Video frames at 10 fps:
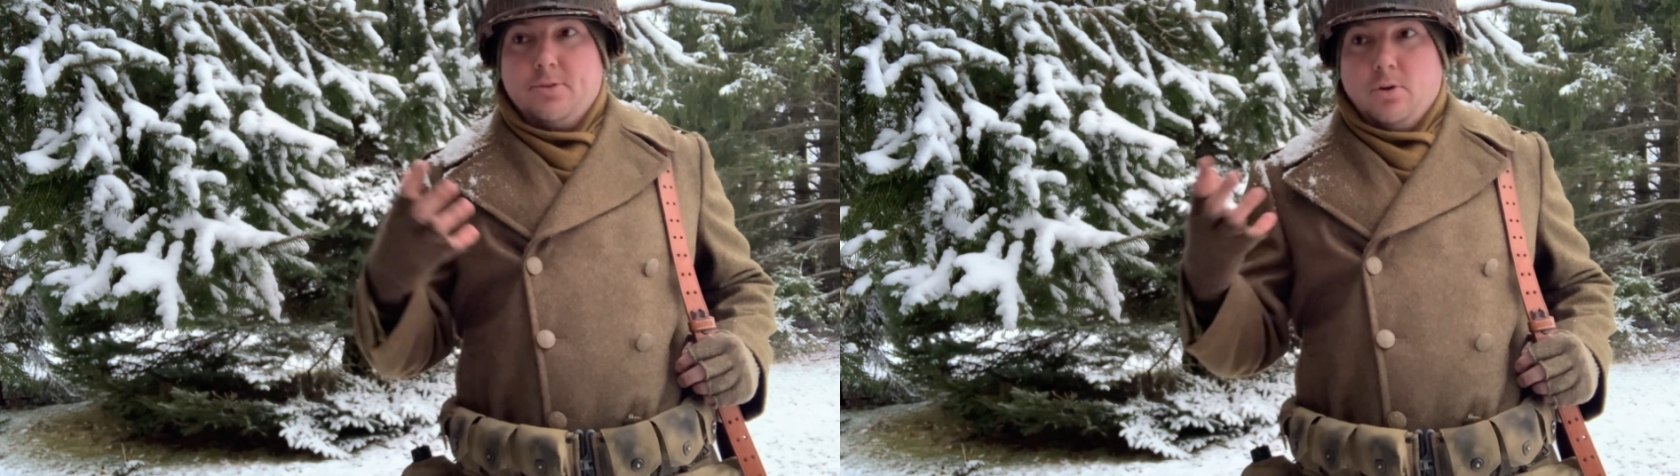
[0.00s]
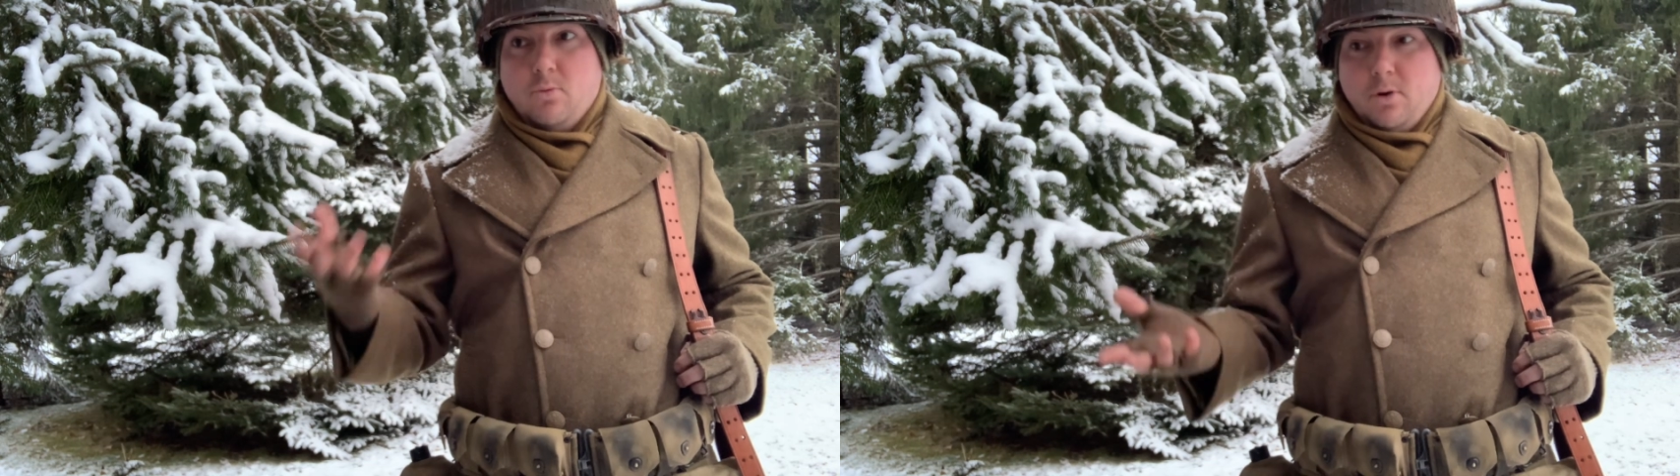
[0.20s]

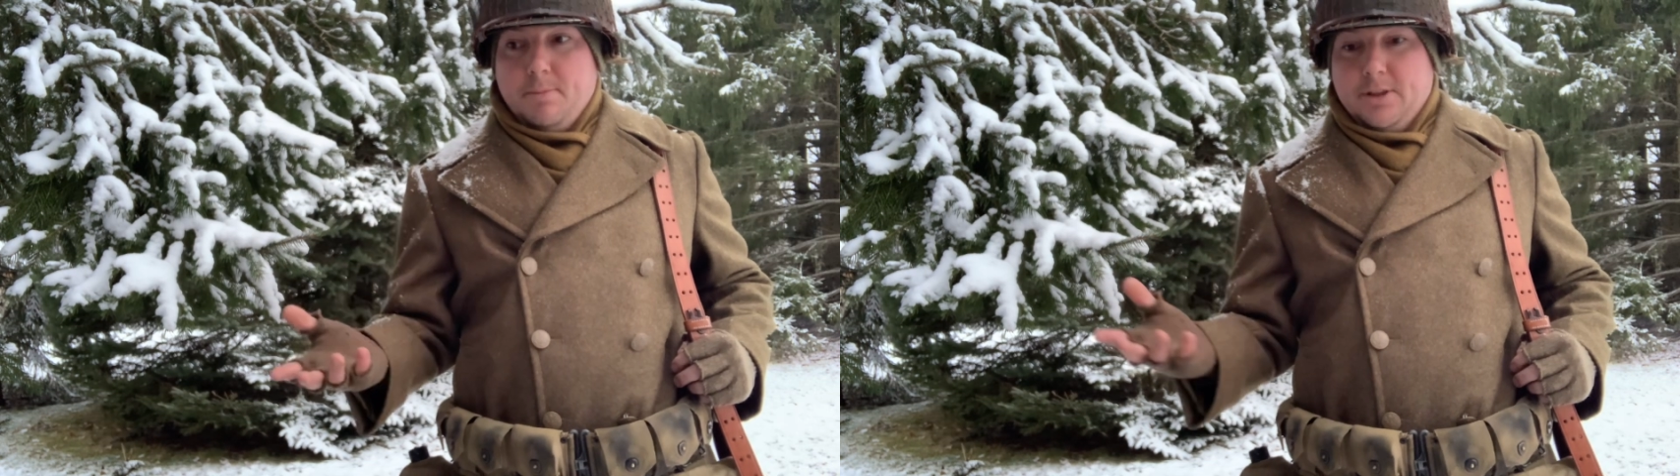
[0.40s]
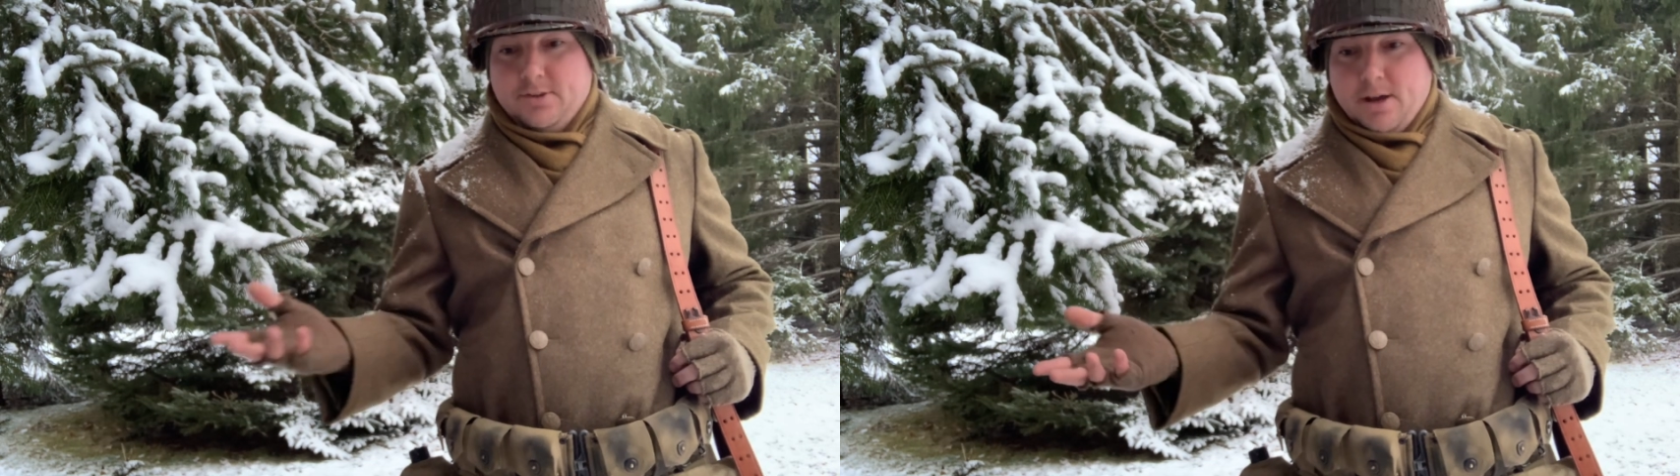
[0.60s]
so
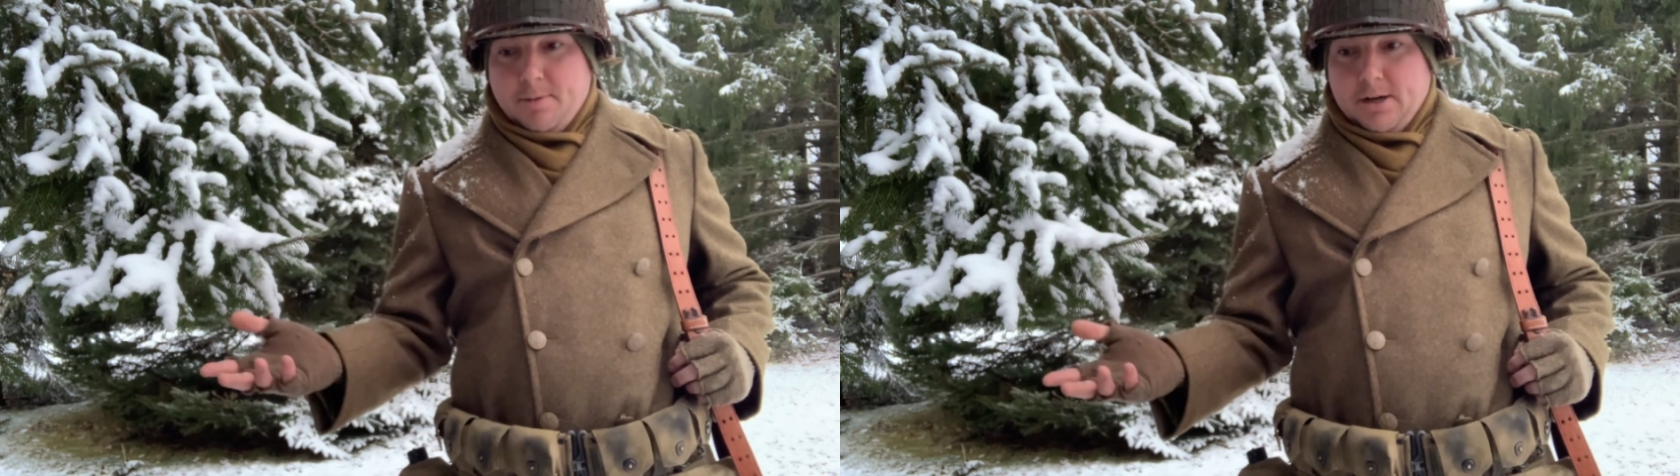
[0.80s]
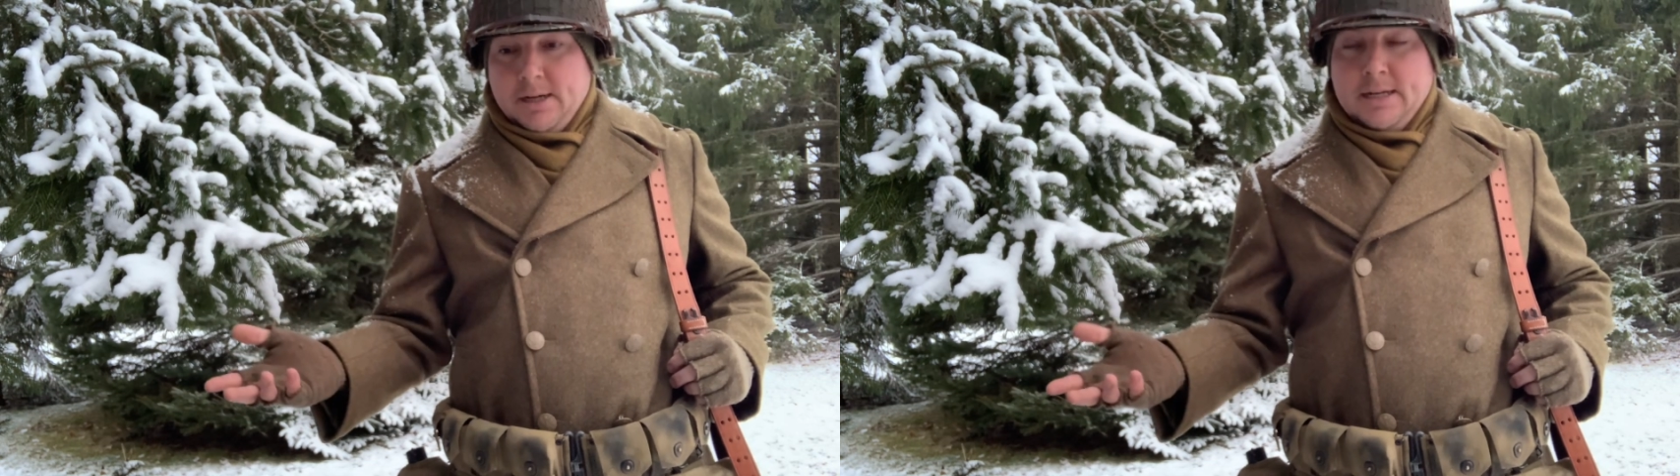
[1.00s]
warm in the
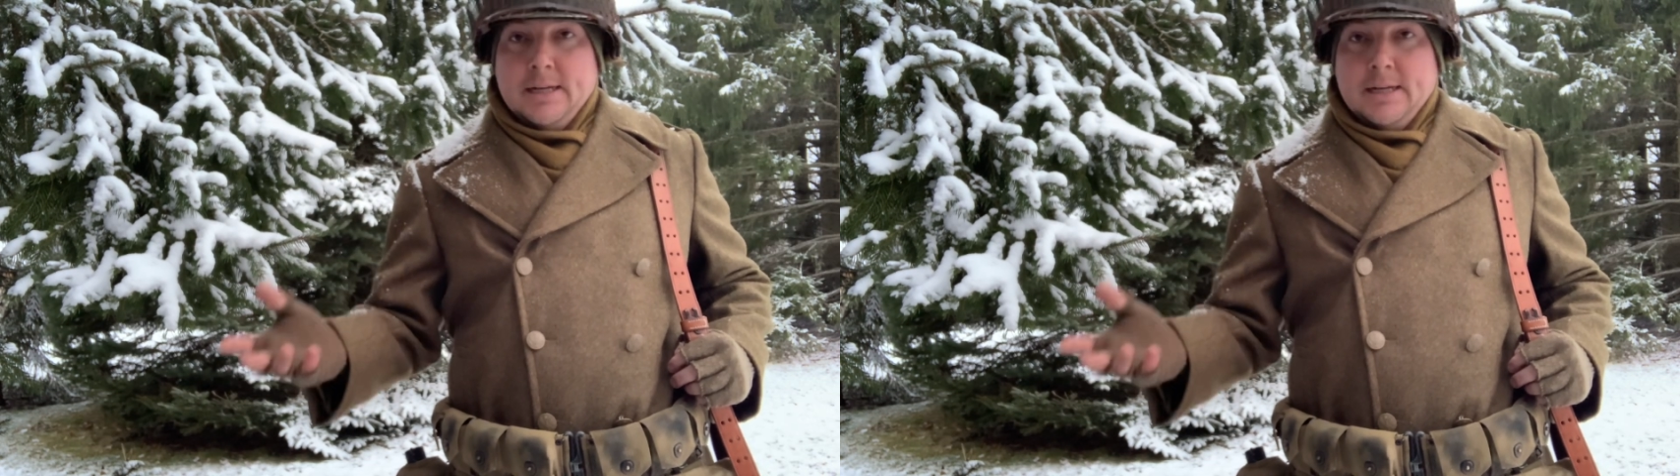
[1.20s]
summer